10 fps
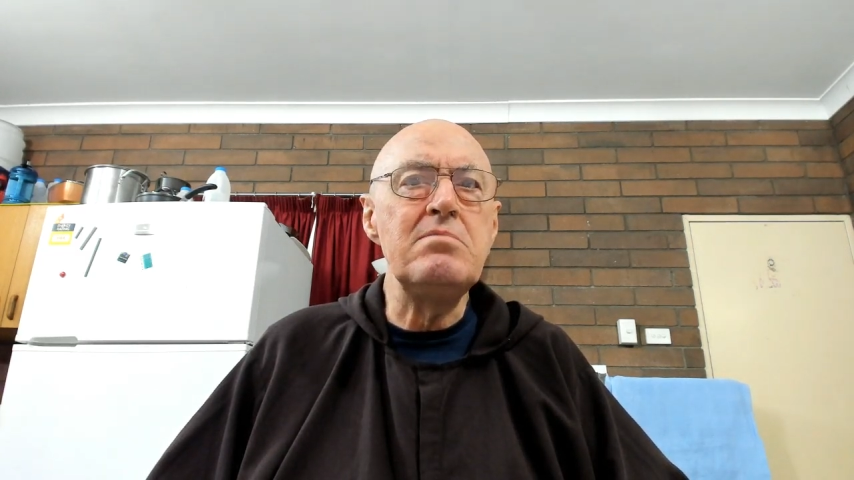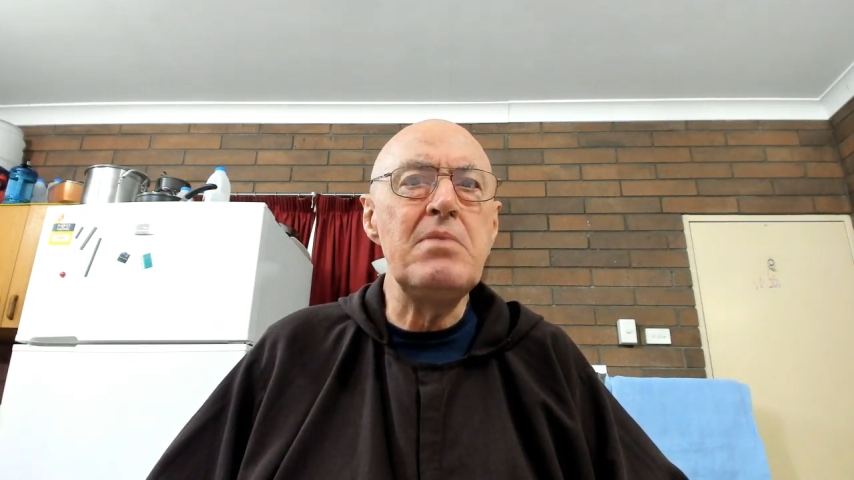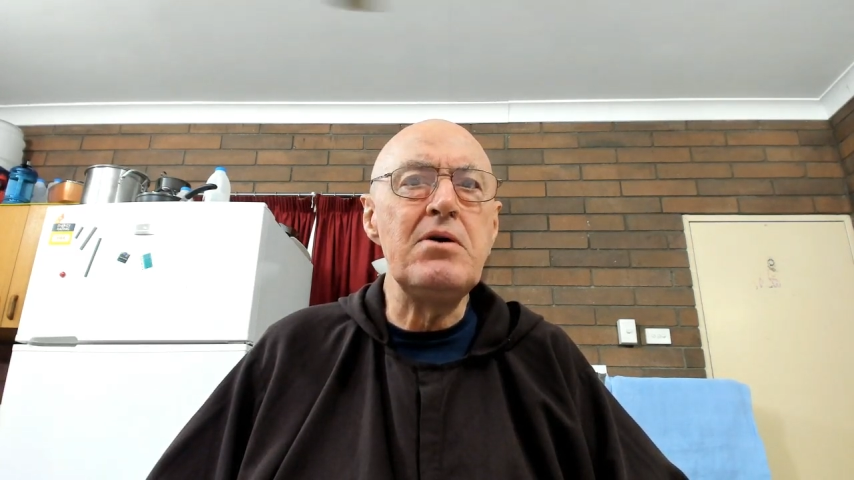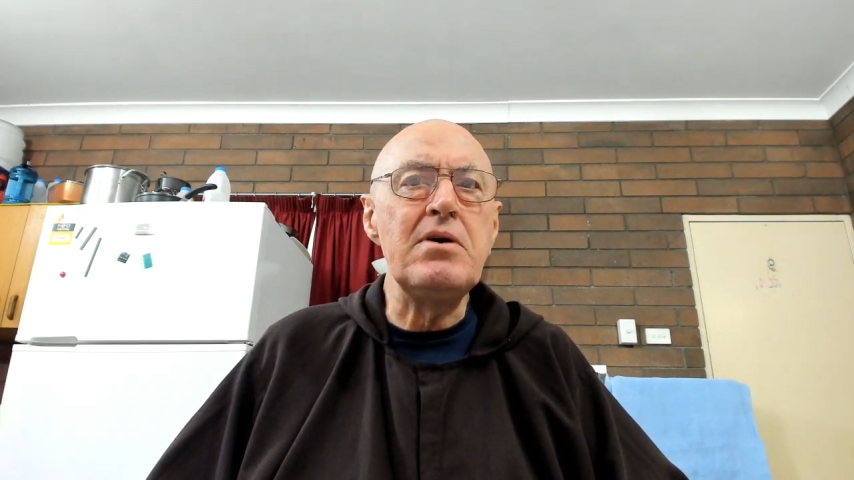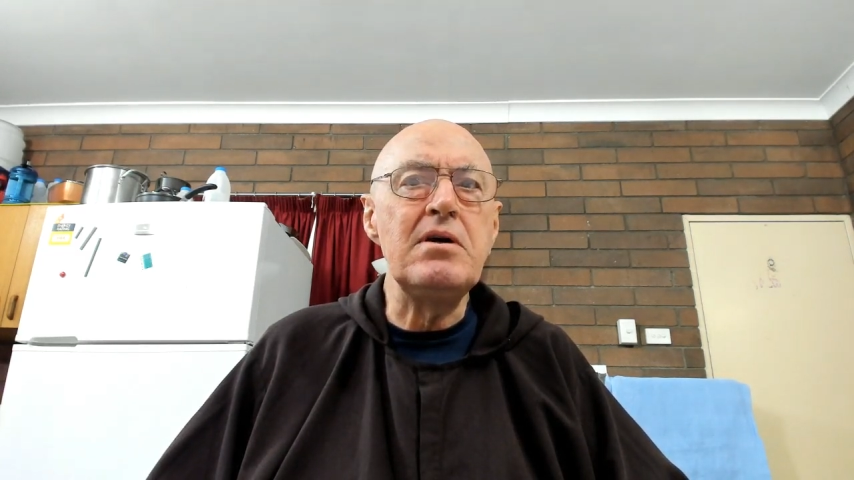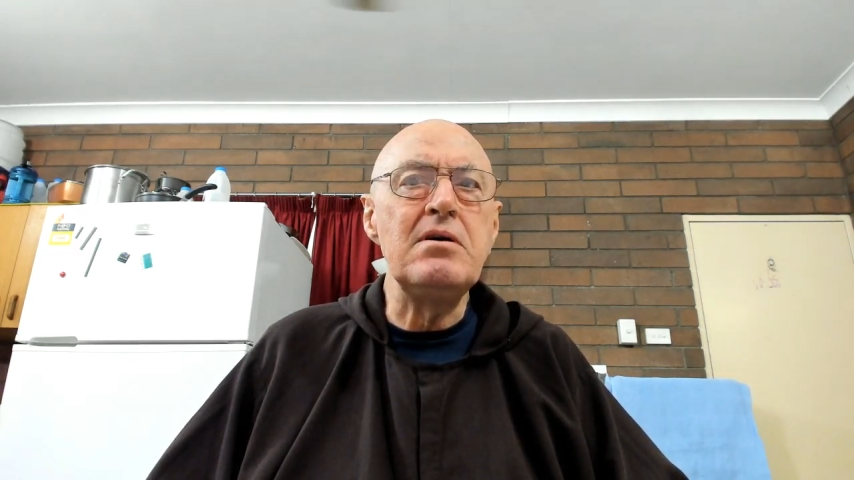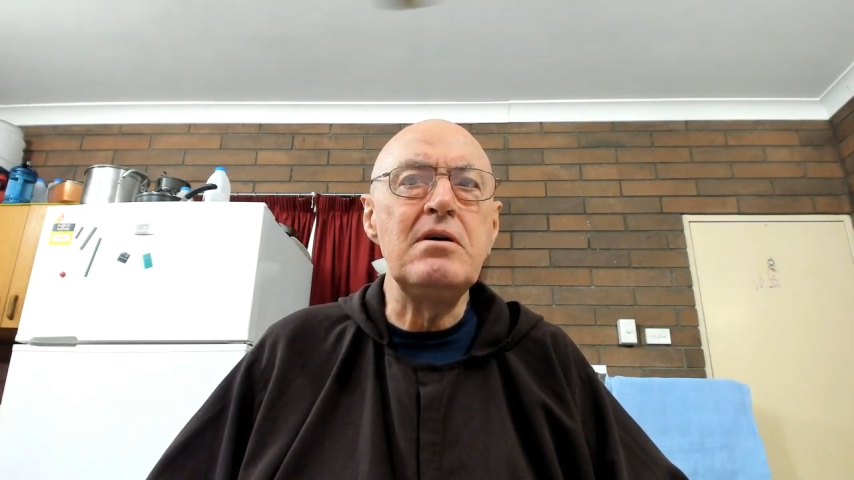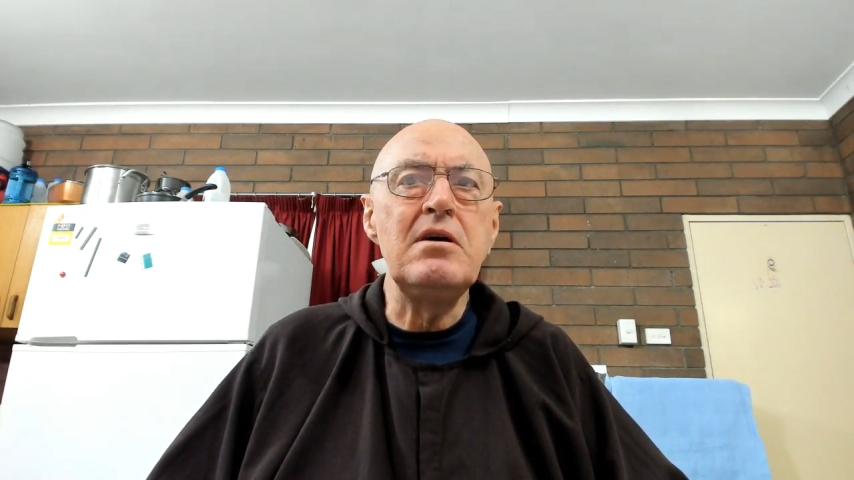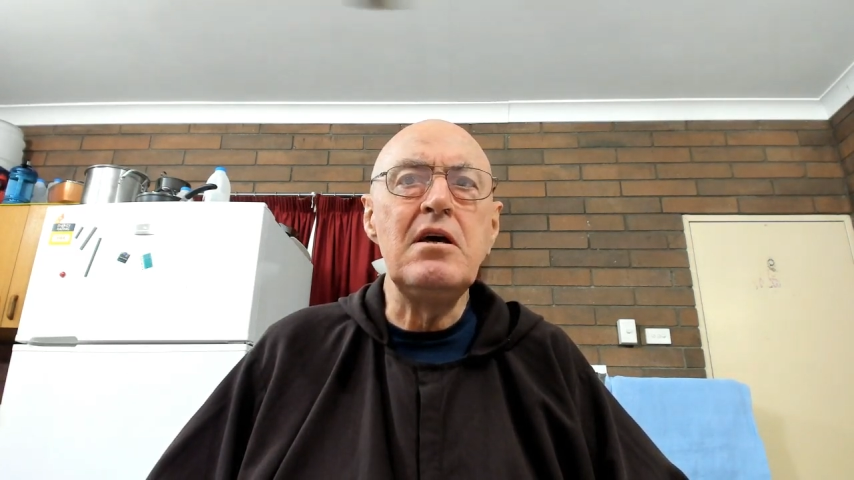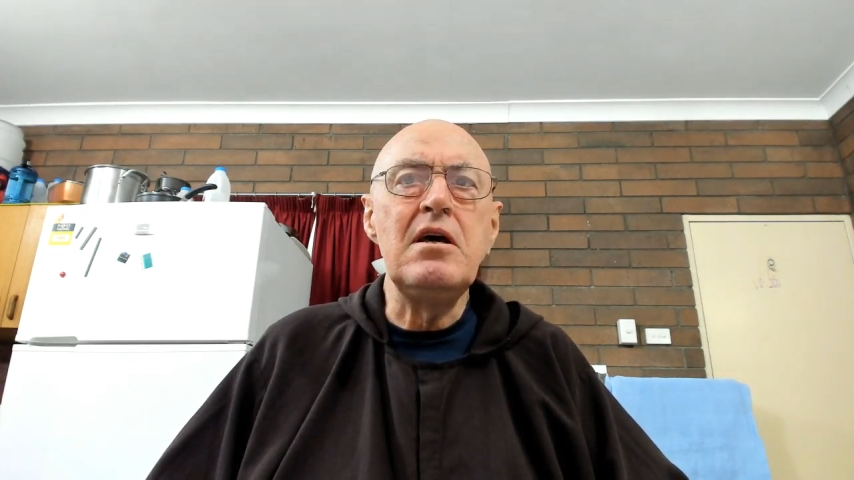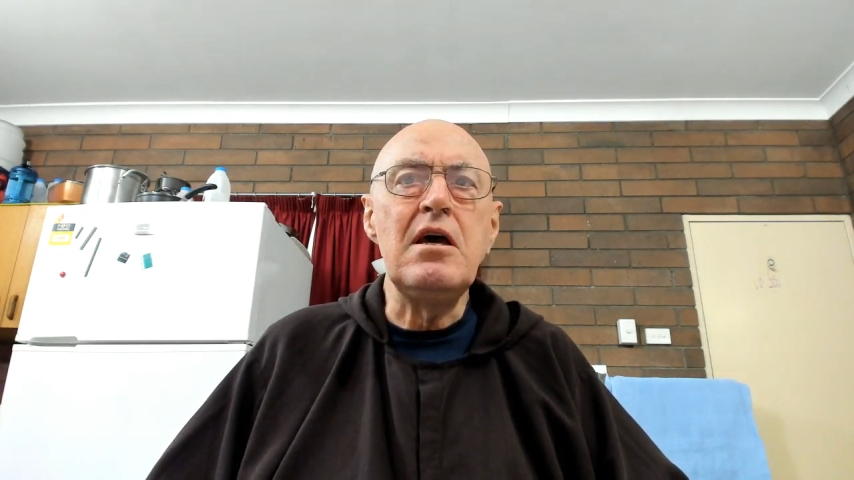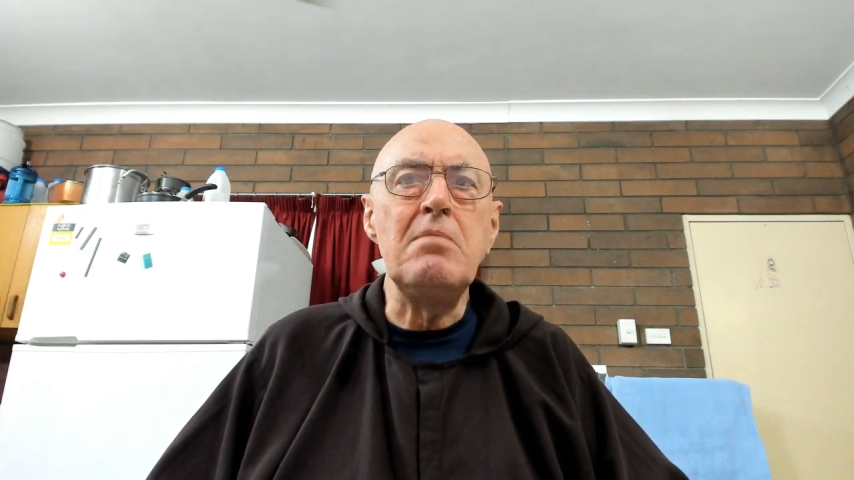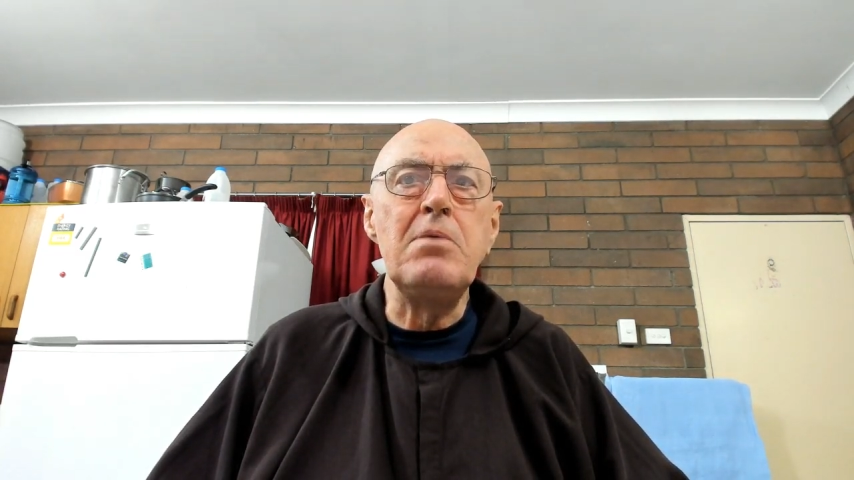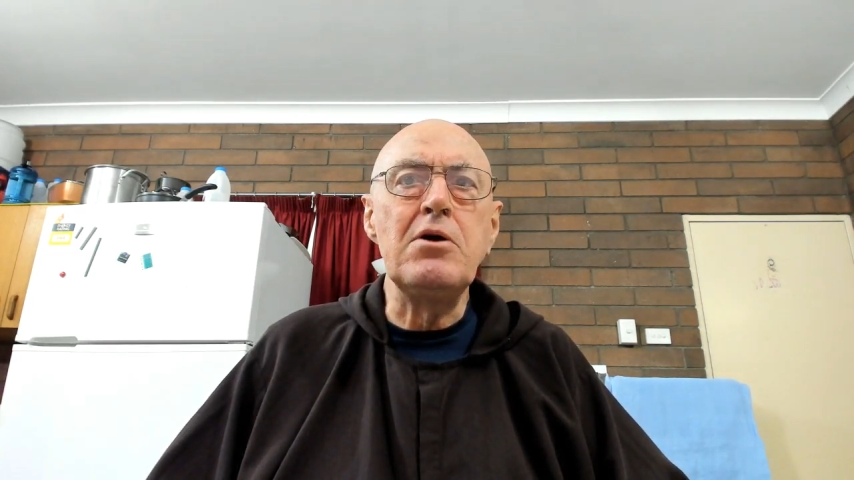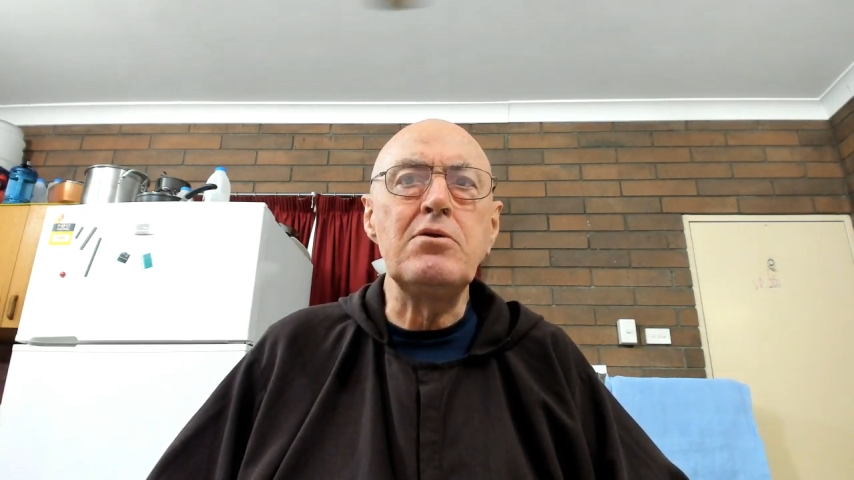Mary, he
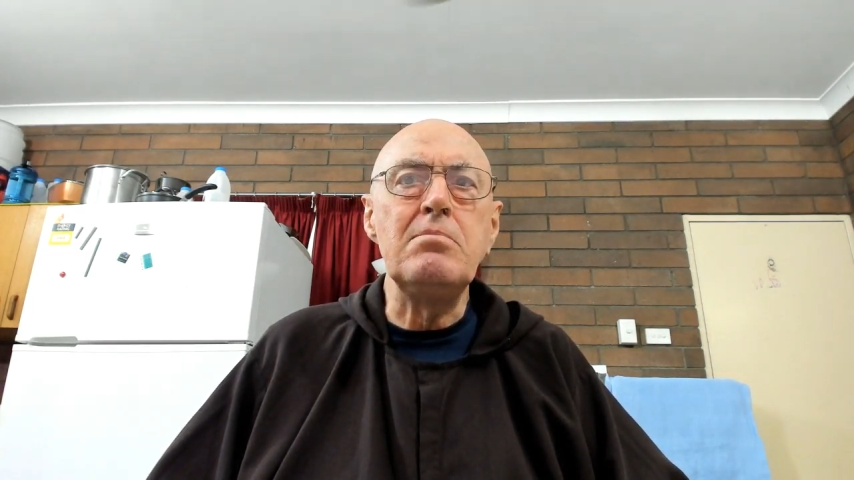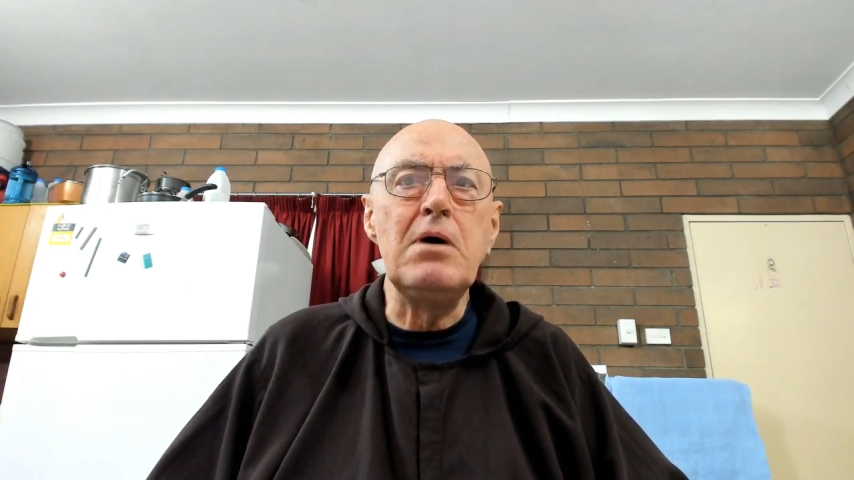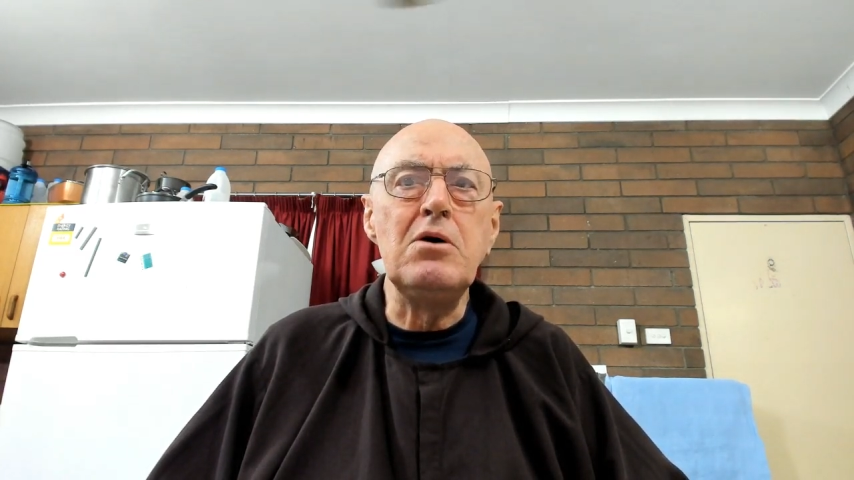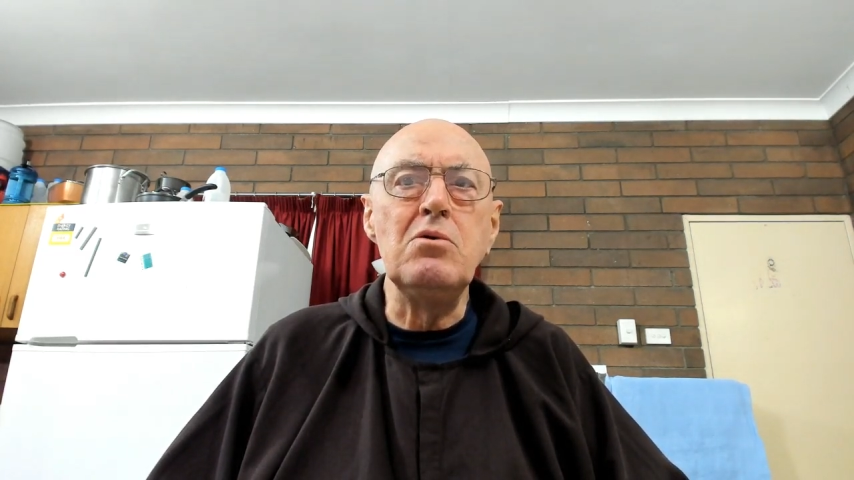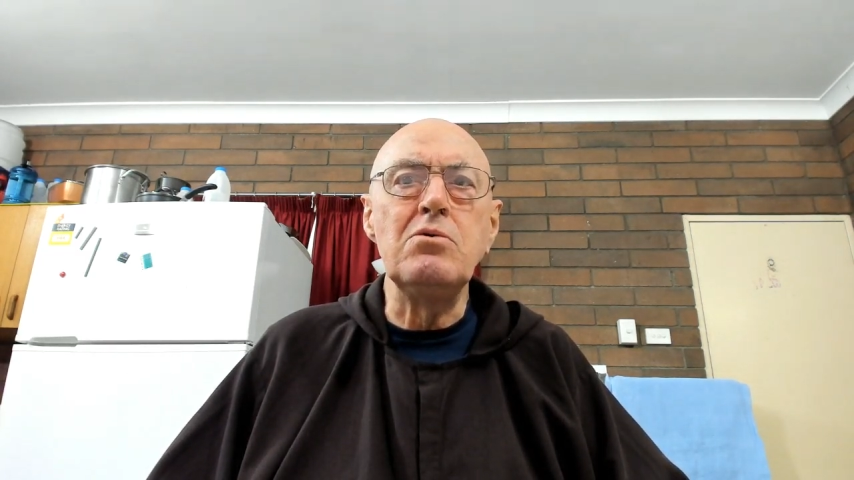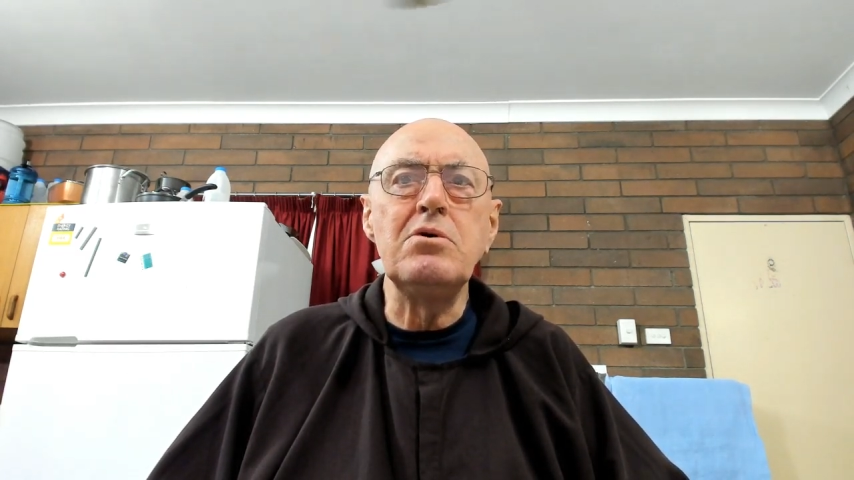broke the mould.